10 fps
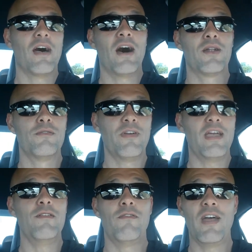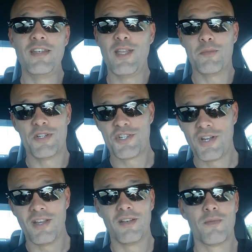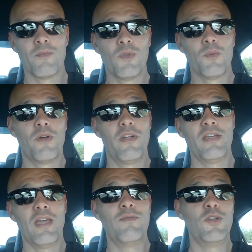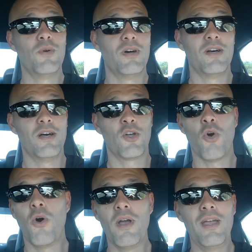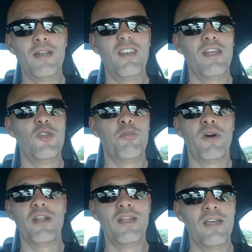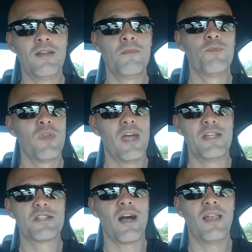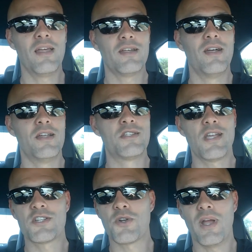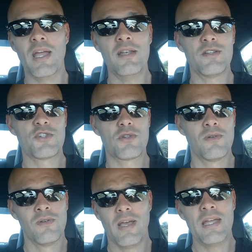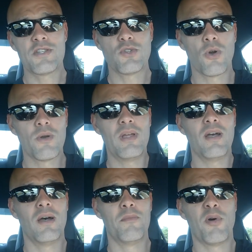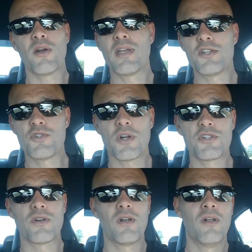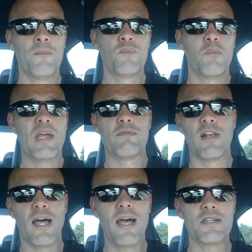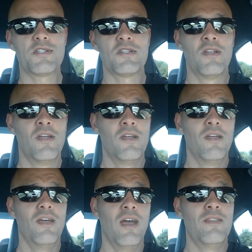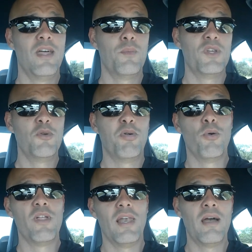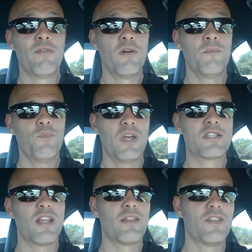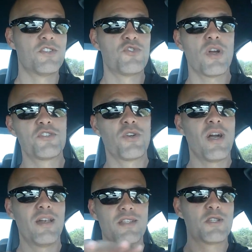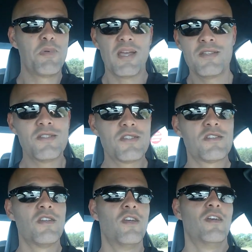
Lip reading: out of a vending machine where they give you a coin and you put it in, and it's got like a 6 or 8 story parking structure made of glass, and then when you pull the lever, it's like the structure kind of spins